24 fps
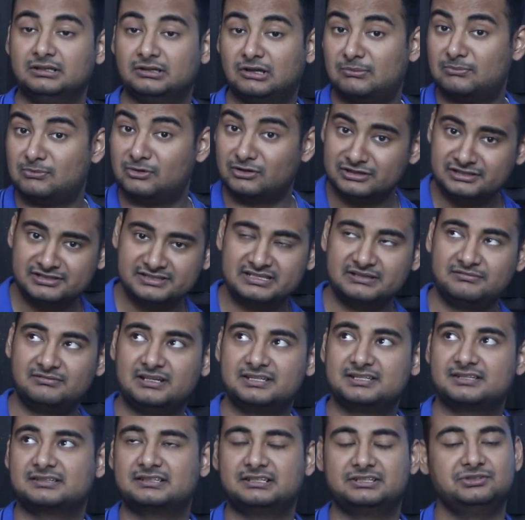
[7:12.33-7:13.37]
Now modern
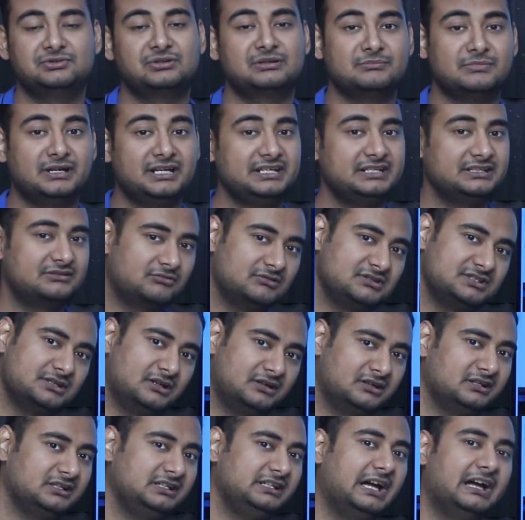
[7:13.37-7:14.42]
stabilizers that you can buy, it will
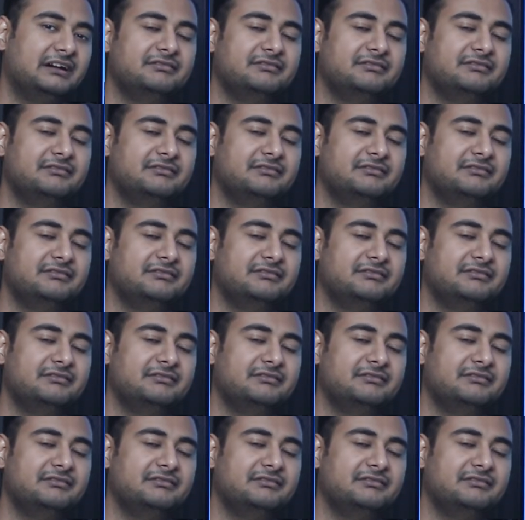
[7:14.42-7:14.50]
generally